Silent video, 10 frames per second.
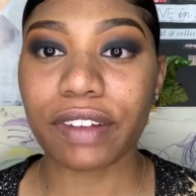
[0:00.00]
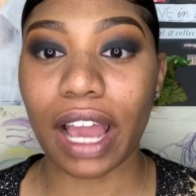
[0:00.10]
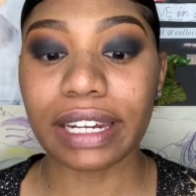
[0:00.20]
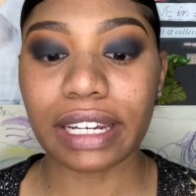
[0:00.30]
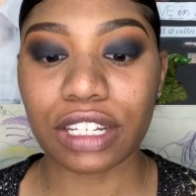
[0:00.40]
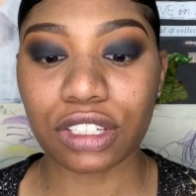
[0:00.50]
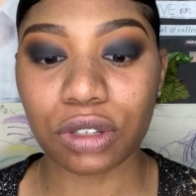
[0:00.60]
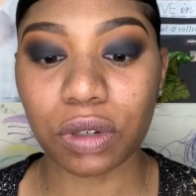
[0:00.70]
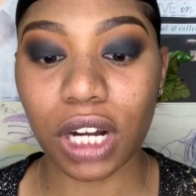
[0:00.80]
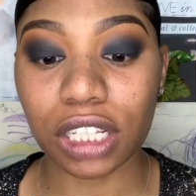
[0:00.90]
gotten into
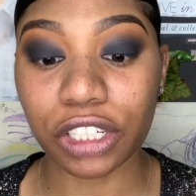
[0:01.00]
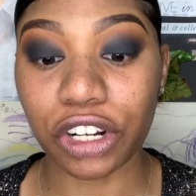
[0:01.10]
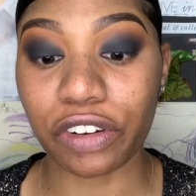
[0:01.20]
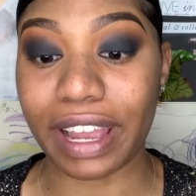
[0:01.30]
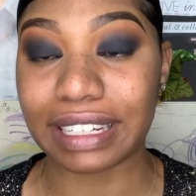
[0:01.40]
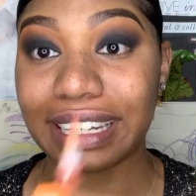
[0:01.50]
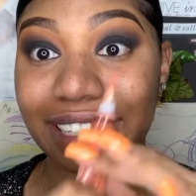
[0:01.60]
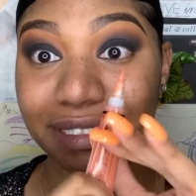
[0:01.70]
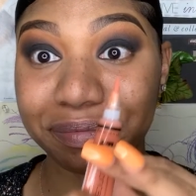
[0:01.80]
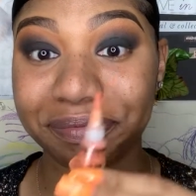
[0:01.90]
color
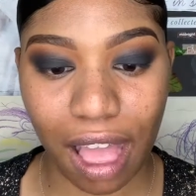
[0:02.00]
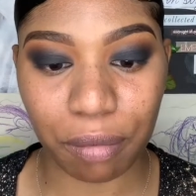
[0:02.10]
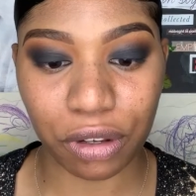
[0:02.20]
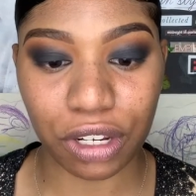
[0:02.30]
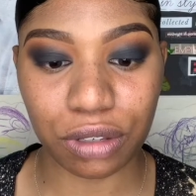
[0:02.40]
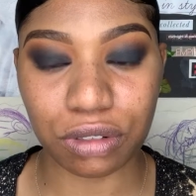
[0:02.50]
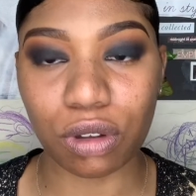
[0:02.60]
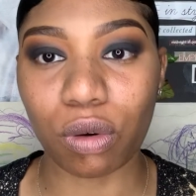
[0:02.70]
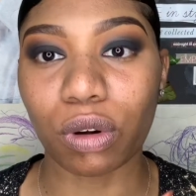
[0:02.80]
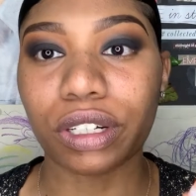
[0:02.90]
correcting. I'm gonna use the
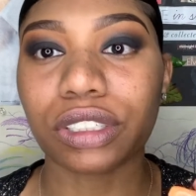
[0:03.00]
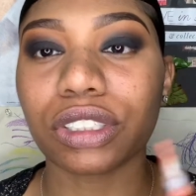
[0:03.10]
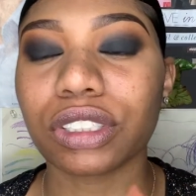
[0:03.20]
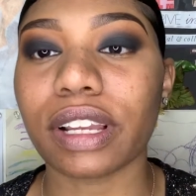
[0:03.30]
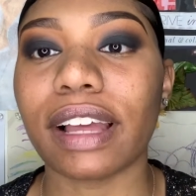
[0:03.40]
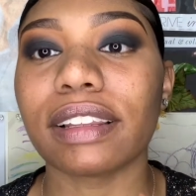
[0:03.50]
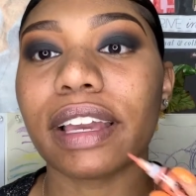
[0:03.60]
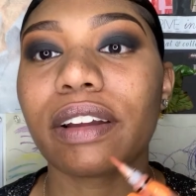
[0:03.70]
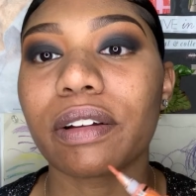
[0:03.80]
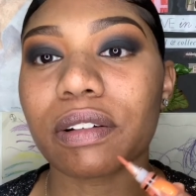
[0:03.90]
orange LA
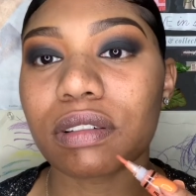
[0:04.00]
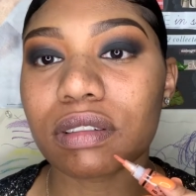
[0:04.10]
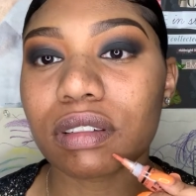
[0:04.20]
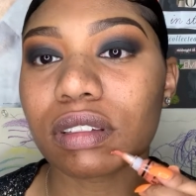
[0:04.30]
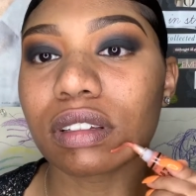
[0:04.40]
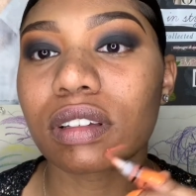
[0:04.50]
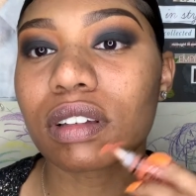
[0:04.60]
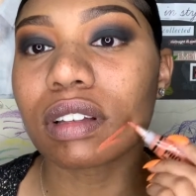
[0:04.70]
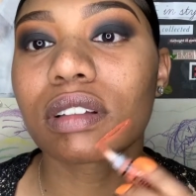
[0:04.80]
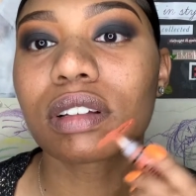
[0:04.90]
Girls
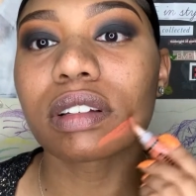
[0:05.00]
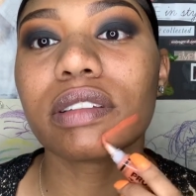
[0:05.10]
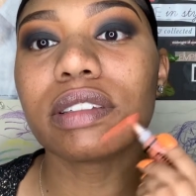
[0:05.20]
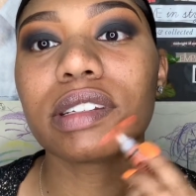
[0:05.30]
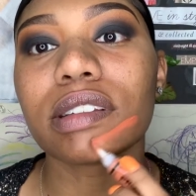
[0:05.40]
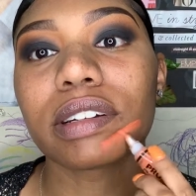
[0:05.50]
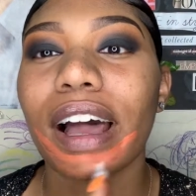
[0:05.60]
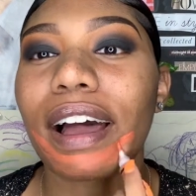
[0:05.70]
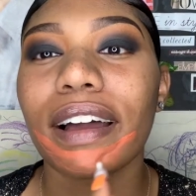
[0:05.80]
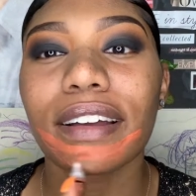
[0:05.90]
concealer.
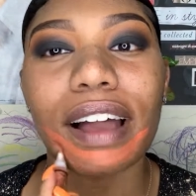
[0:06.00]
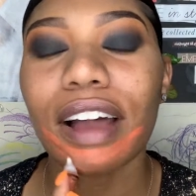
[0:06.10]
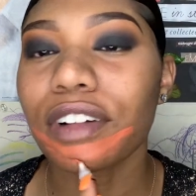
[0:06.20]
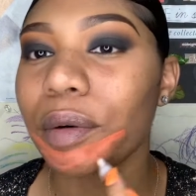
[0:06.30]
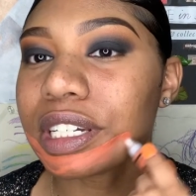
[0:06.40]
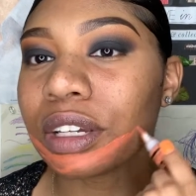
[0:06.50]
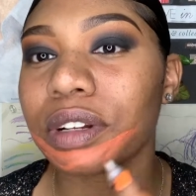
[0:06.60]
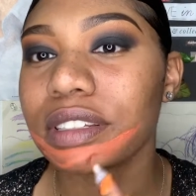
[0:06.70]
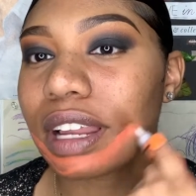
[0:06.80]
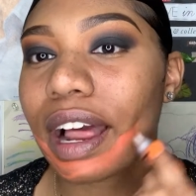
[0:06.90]
I've always
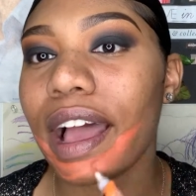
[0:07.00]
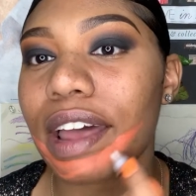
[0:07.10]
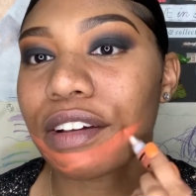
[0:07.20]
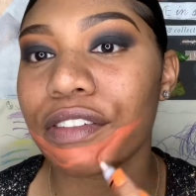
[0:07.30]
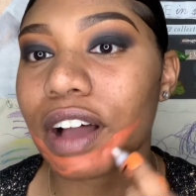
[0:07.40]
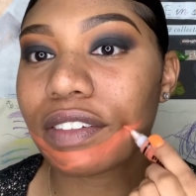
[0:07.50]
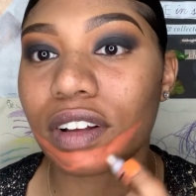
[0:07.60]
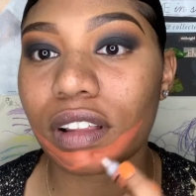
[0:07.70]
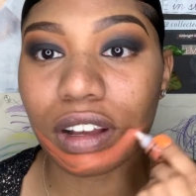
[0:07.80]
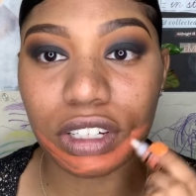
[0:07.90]
noticed that I had a 5
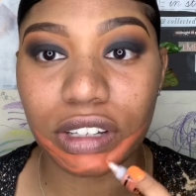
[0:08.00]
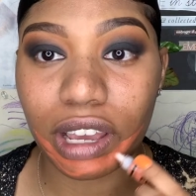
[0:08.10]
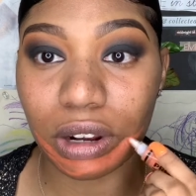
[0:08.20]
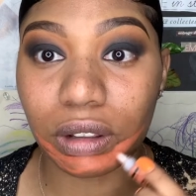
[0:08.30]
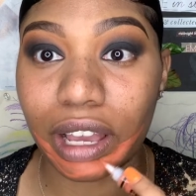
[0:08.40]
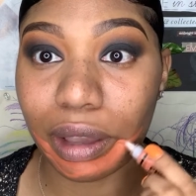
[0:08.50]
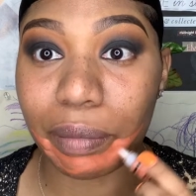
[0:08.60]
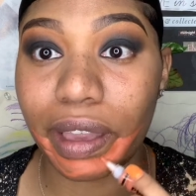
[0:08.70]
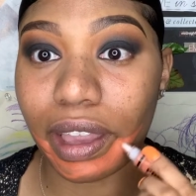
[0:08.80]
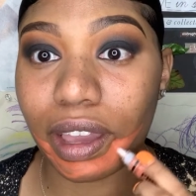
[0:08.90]
o'clock shadow like a
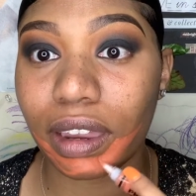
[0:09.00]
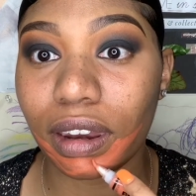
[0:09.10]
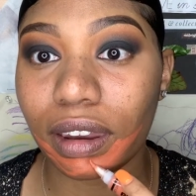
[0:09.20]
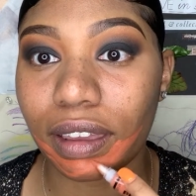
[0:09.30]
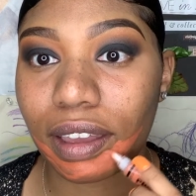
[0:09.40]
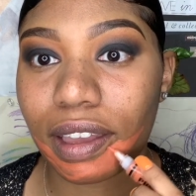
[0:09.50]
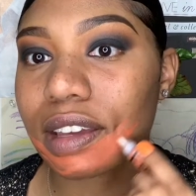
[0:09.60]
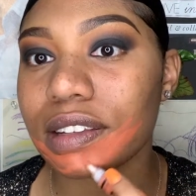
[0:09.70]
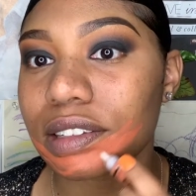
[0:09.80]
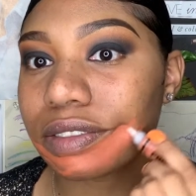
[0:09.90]
man.
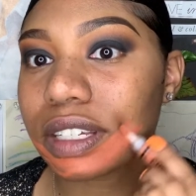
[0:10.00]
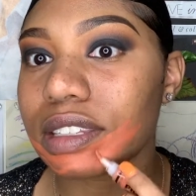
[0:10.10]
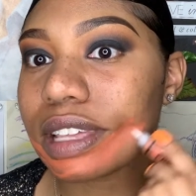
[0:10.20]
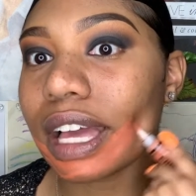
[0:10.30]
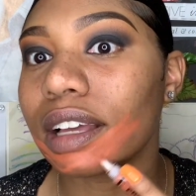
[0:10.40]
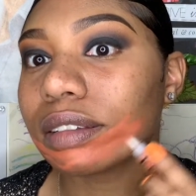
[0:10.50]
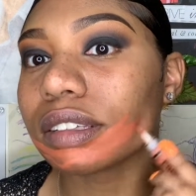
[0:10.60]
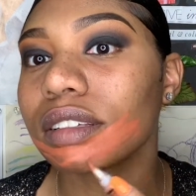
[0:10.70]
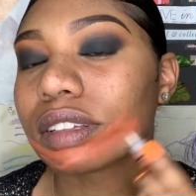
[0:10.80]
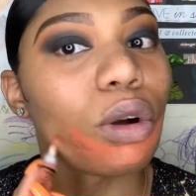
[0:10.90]
And to fix that,
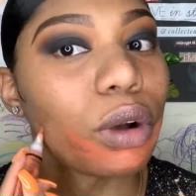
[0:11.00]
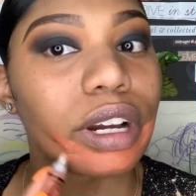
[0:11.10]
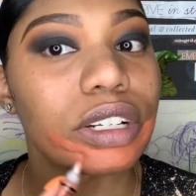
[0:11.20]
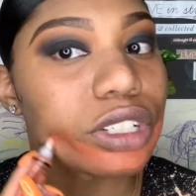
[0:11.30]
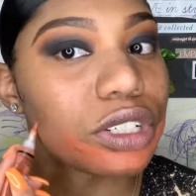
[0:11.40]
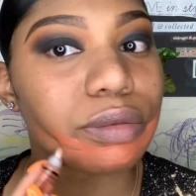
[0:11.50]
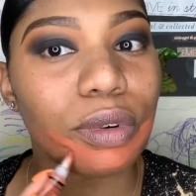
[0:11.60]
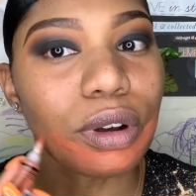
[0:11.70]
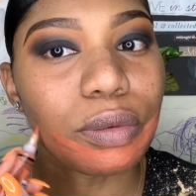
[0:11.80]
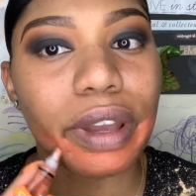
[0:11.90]
orange
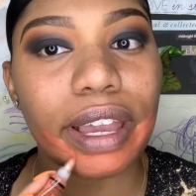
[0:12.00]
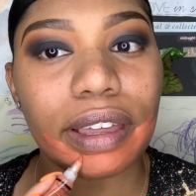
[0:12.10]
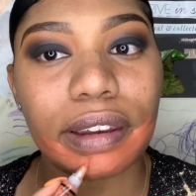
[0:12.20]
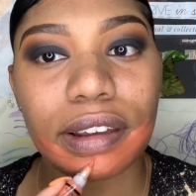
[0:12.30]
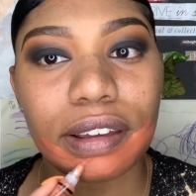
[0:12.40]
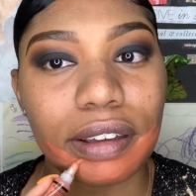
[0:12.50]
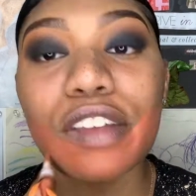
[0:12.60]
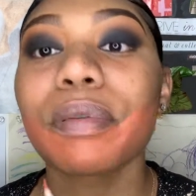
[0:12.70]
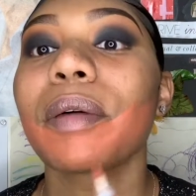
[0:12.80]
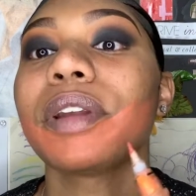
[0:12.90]
or red. You
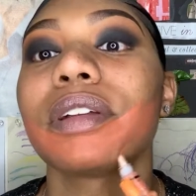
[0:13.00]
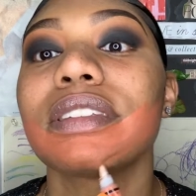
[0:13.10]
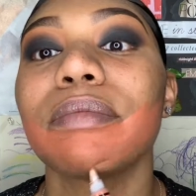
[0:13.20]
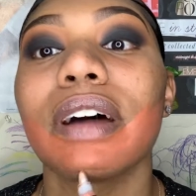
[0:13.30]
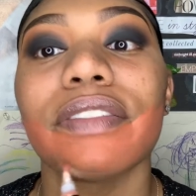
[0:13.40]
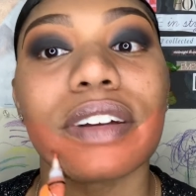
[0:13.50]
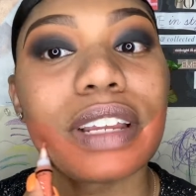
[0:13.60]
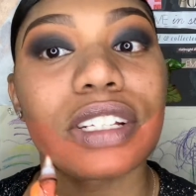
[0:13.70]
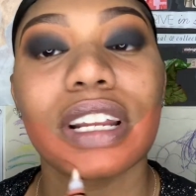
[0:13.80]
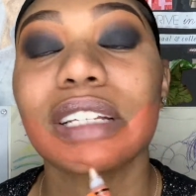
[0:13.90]
probably noticed that my
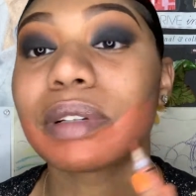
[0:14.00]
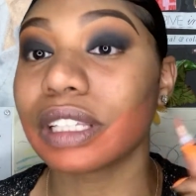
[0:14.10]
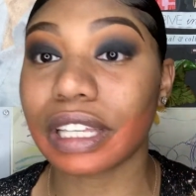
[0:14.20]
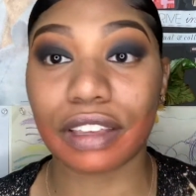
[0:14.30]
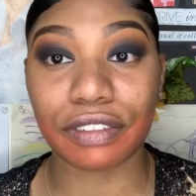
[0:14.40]
foundation has been looking